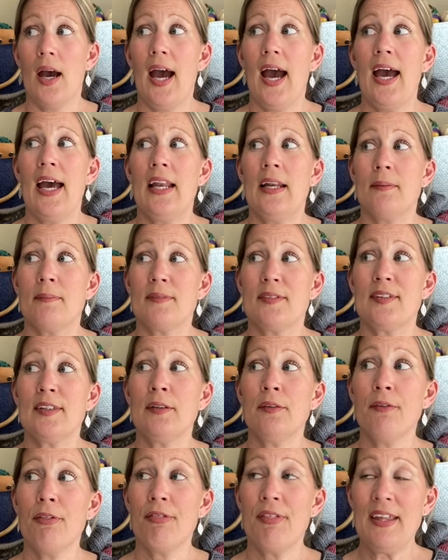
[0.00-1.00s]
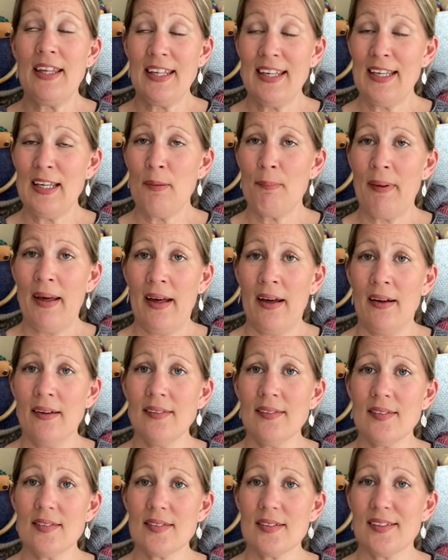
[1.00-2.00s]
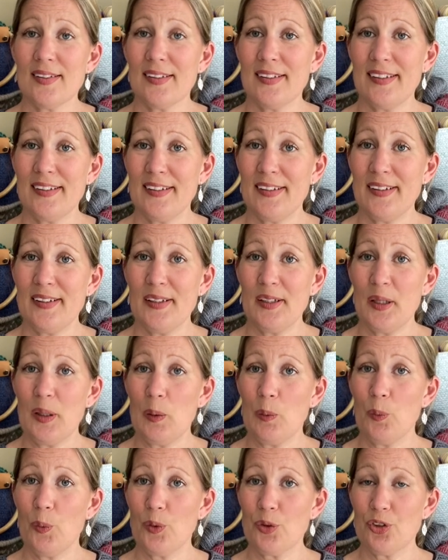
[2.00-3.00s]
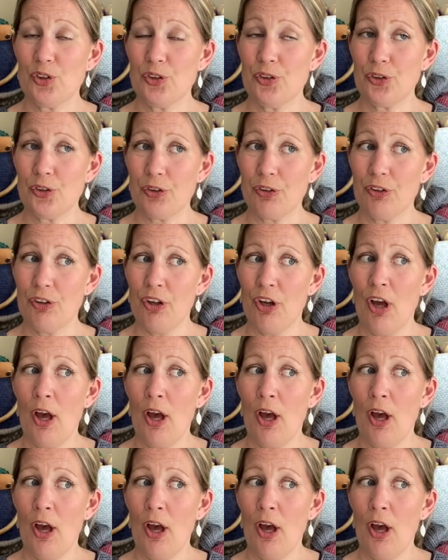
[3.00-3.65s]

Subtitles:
And I'm still thinking about what to do.